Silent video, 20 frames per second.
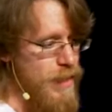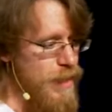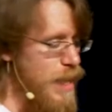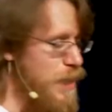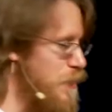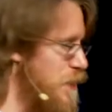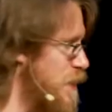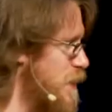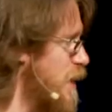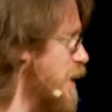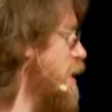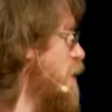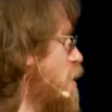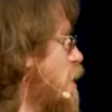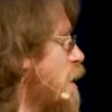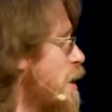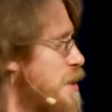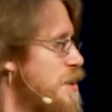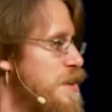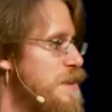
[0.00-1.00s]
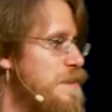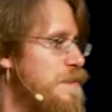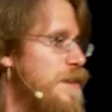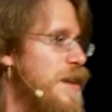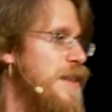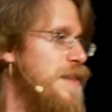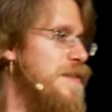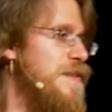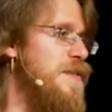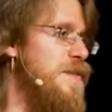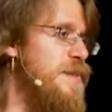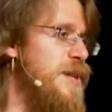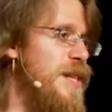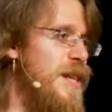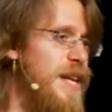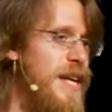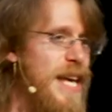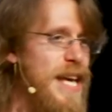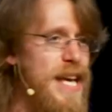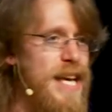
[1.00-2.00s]
I would say talk to your friends. Be
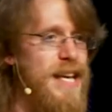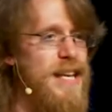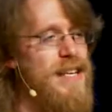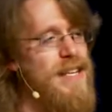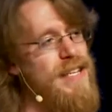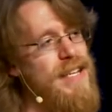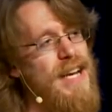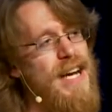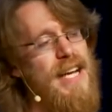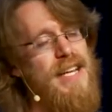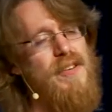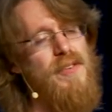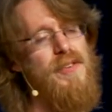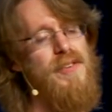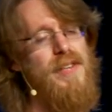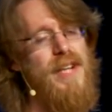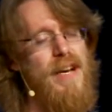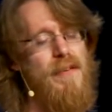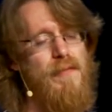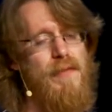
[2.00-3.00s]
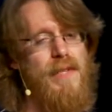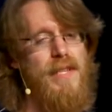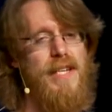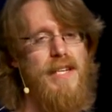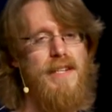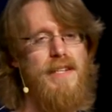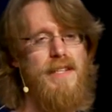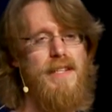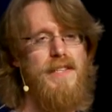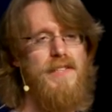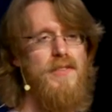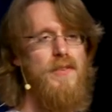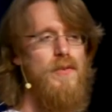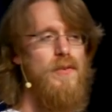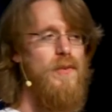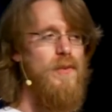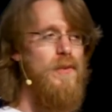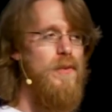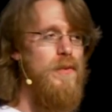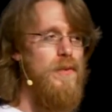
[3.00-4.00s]
like, hey, I know you're not really into this
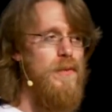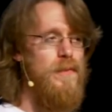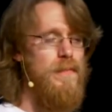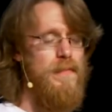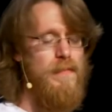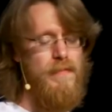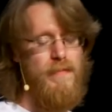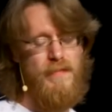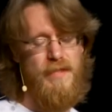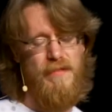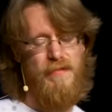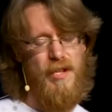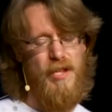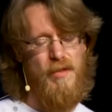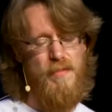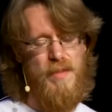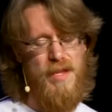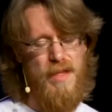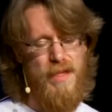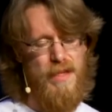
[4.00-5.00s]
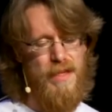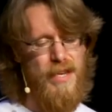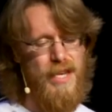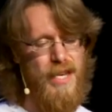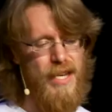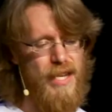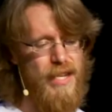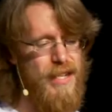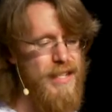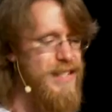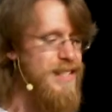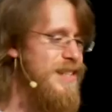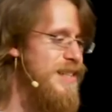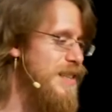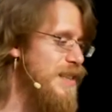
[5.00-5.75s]
whole development thing,